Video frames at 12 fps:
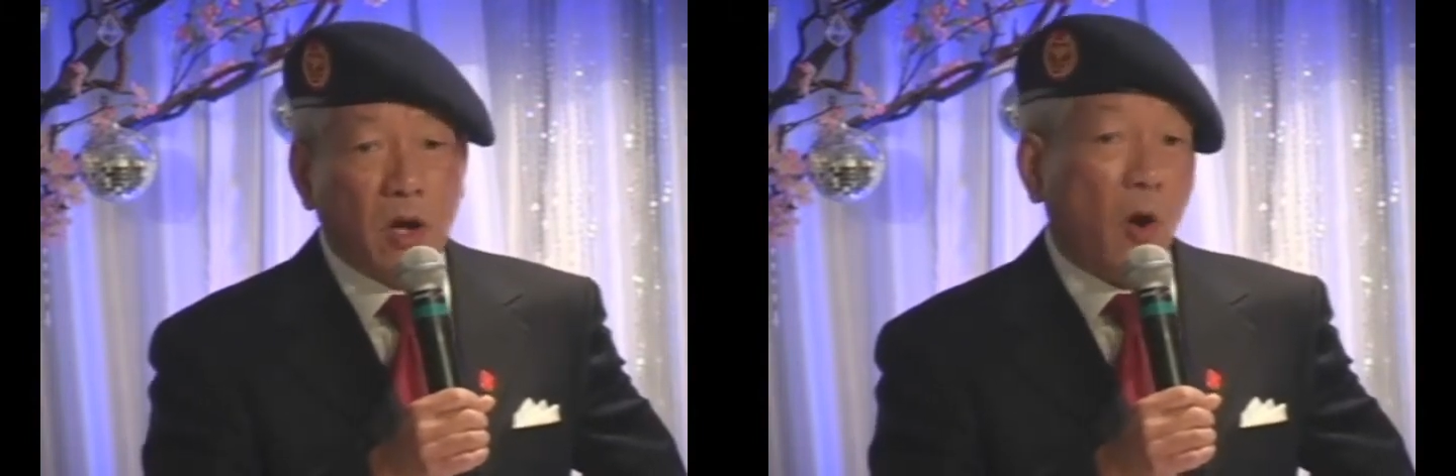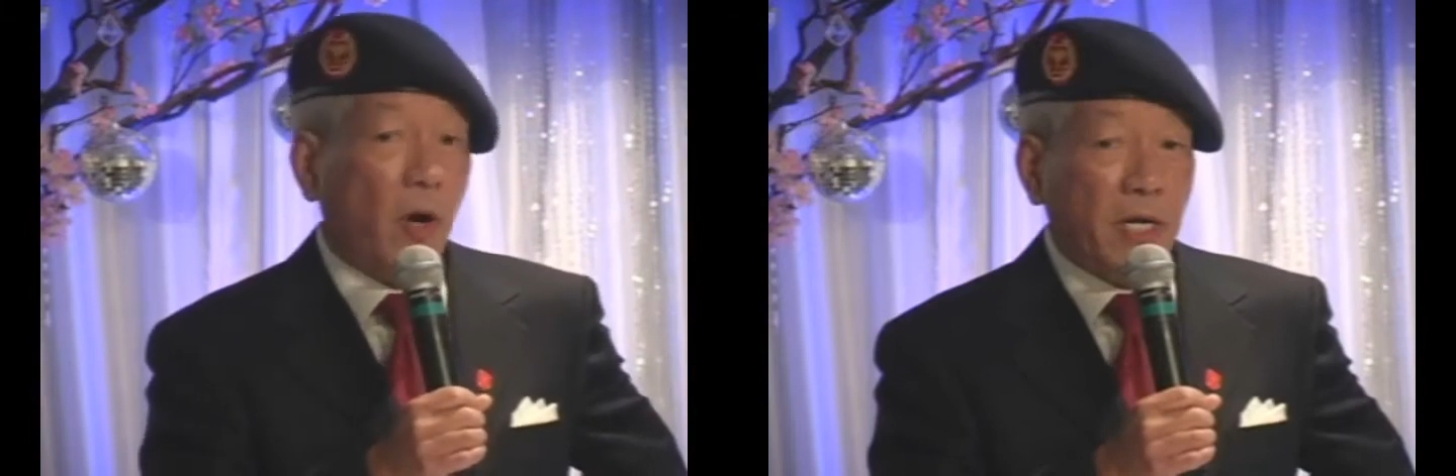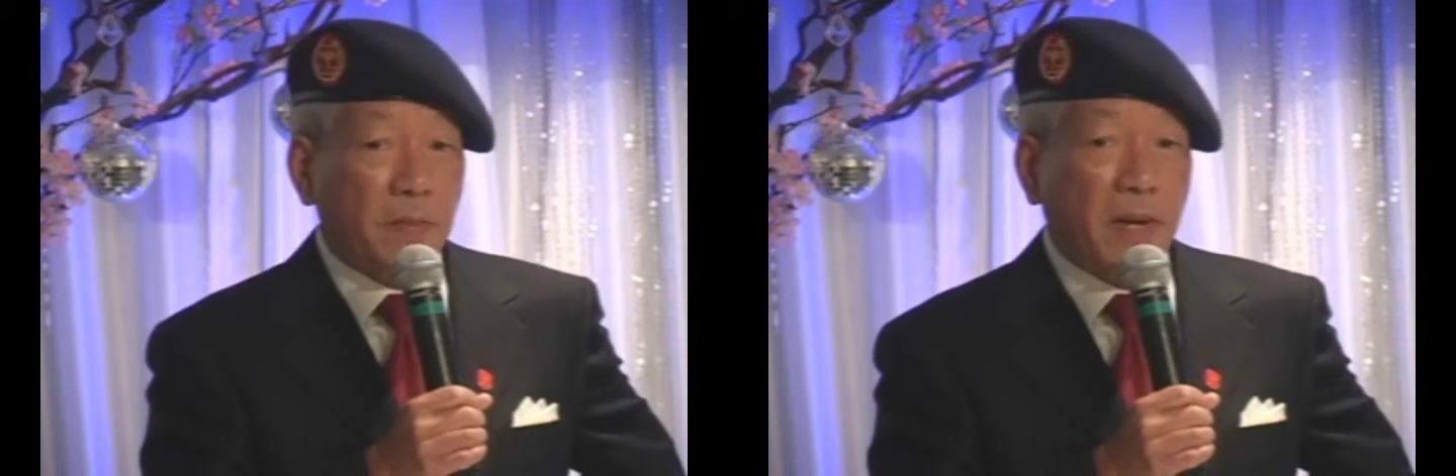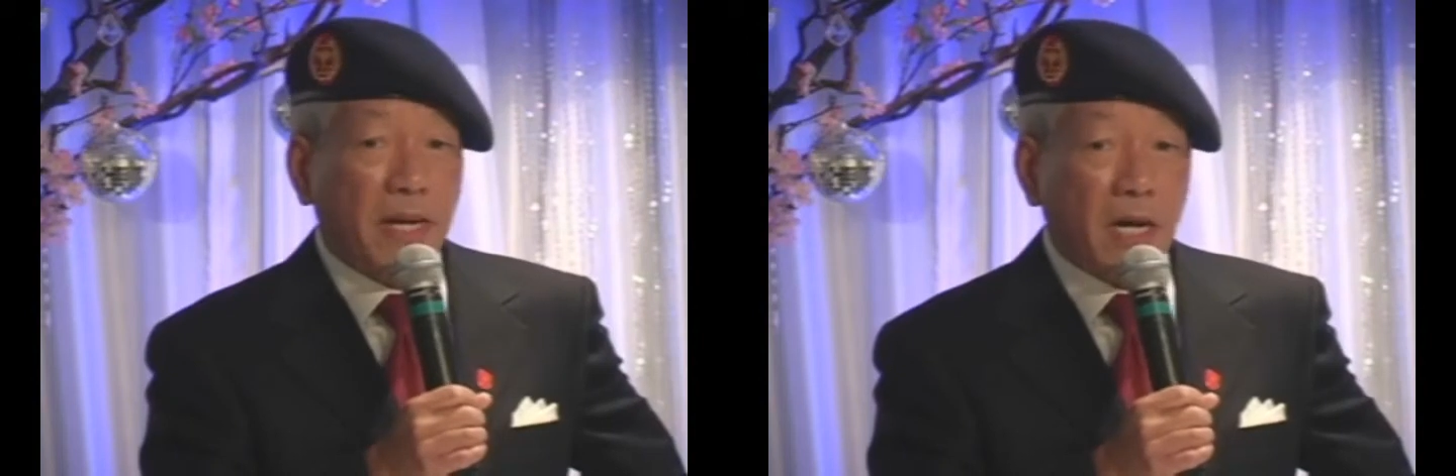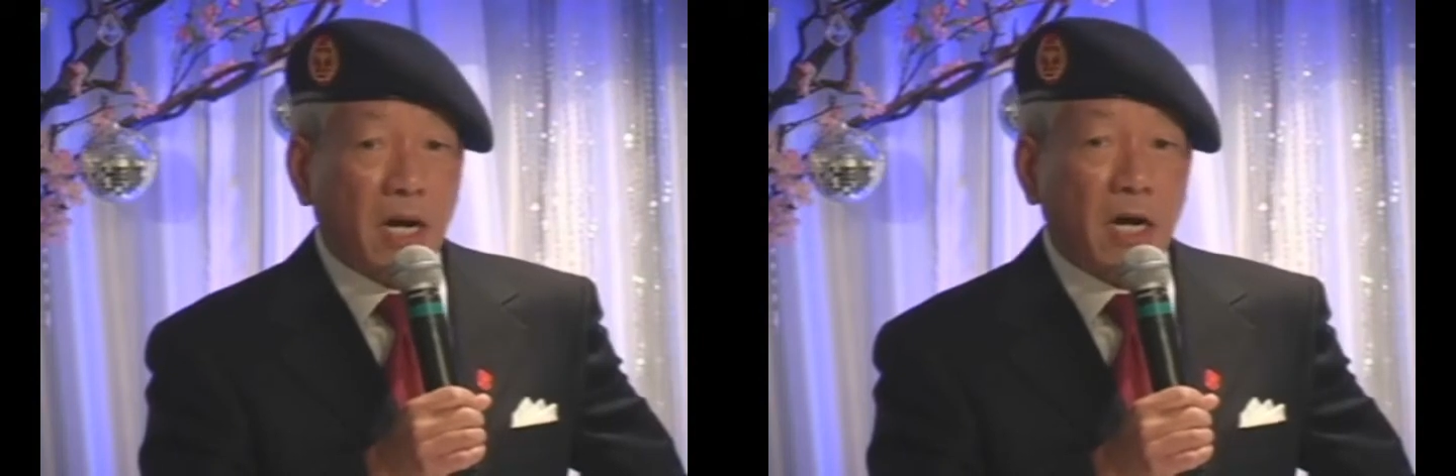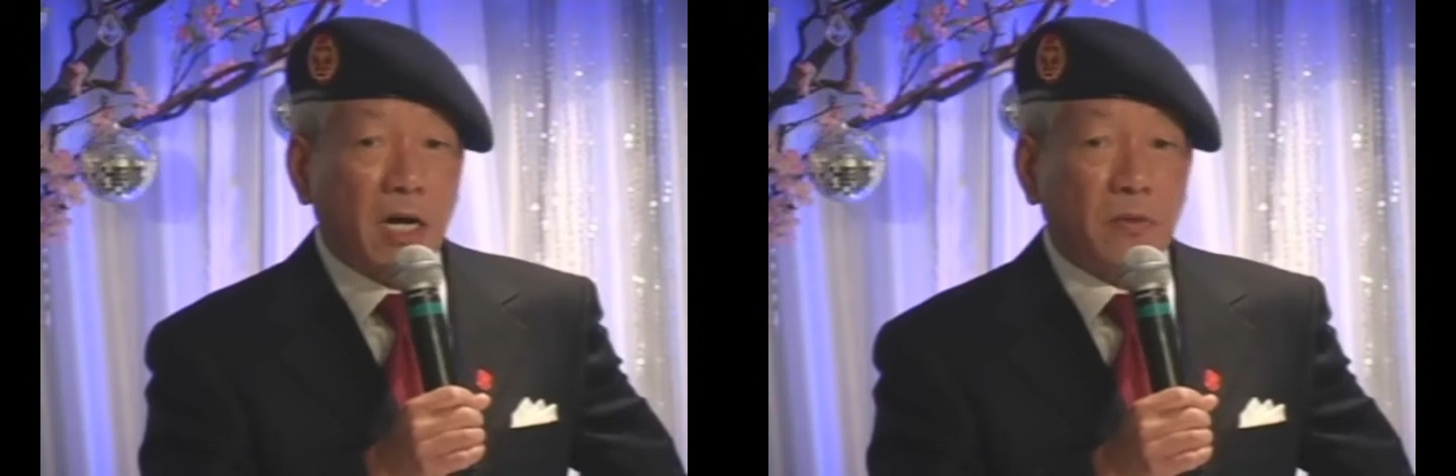or in
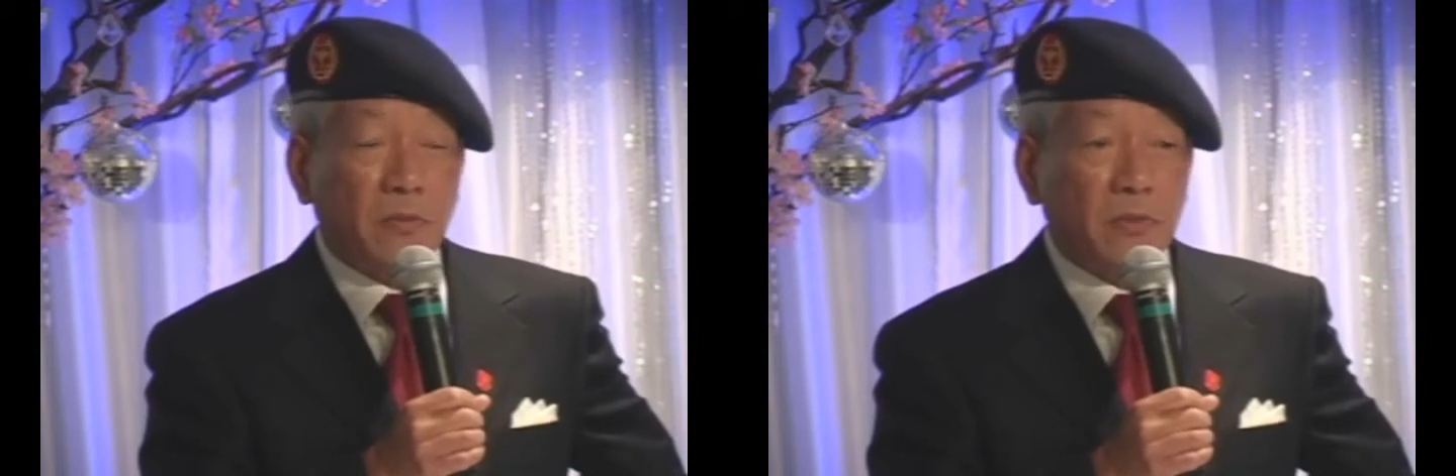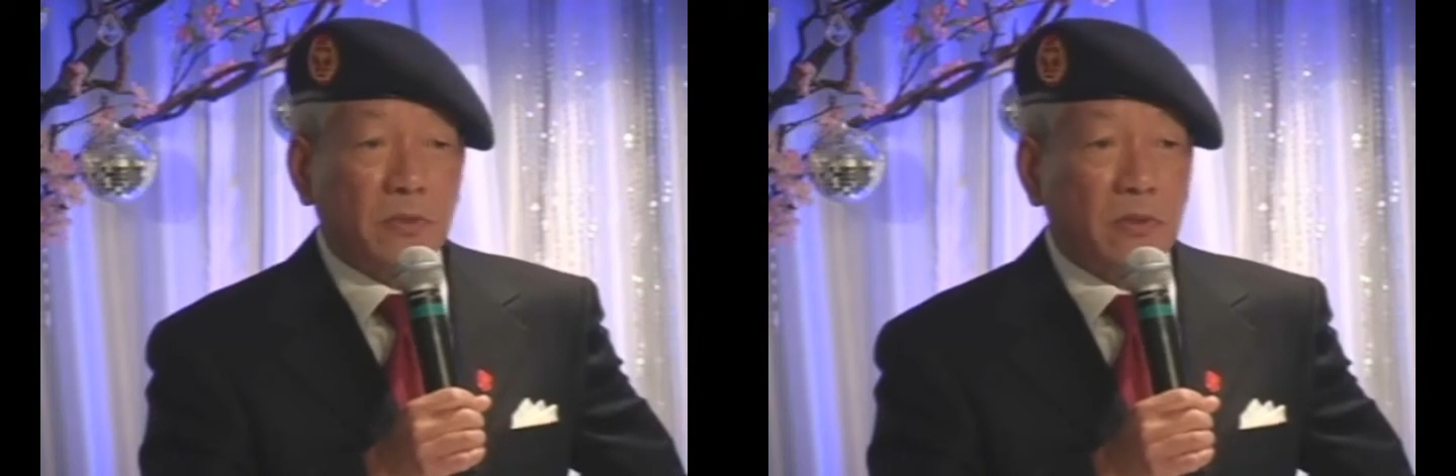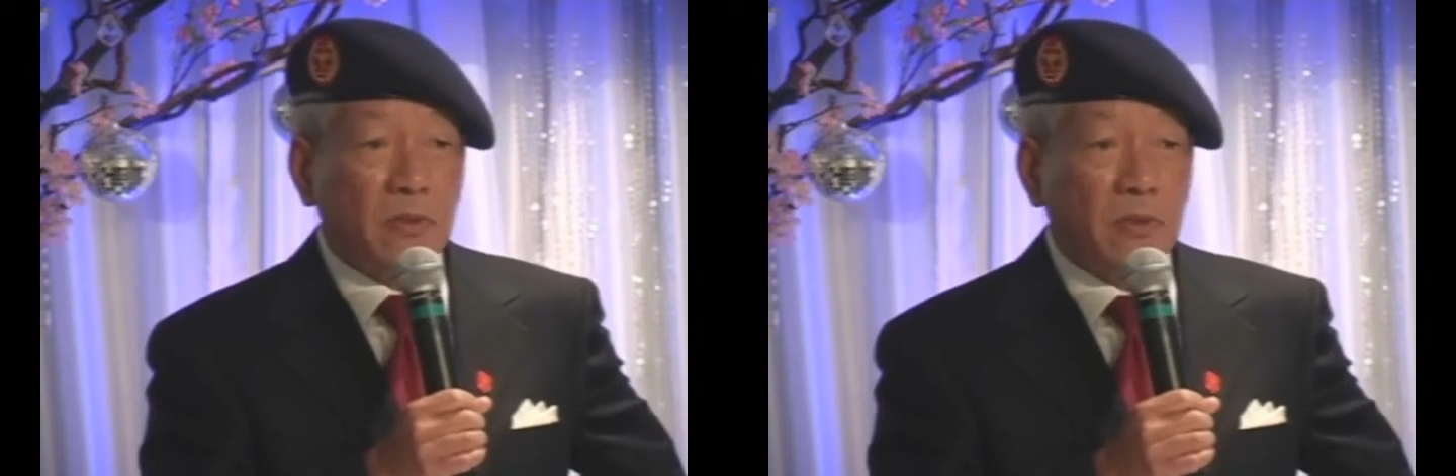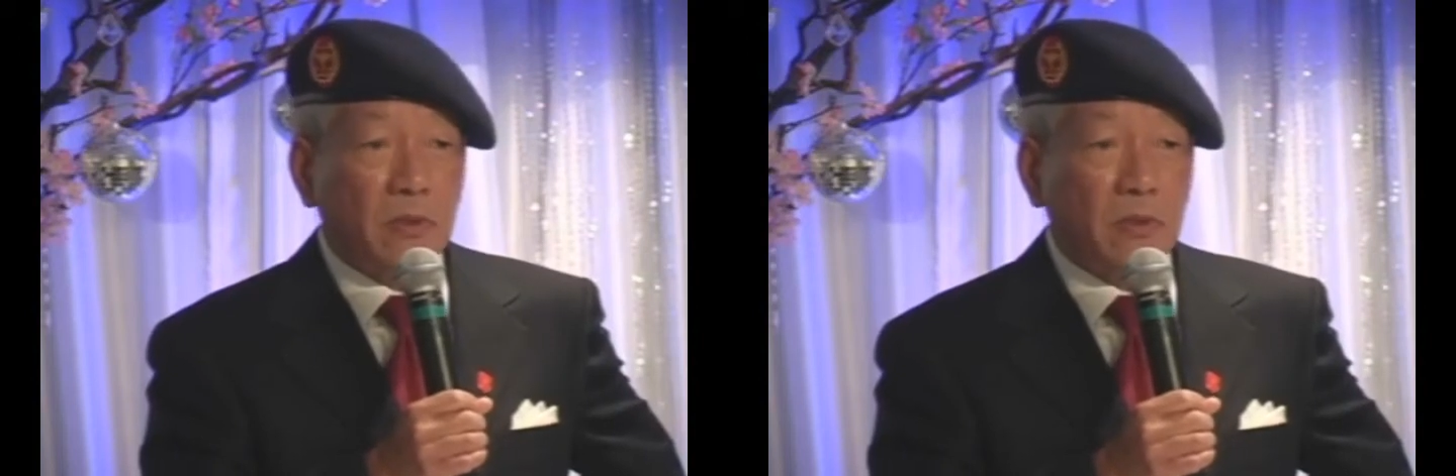my arms.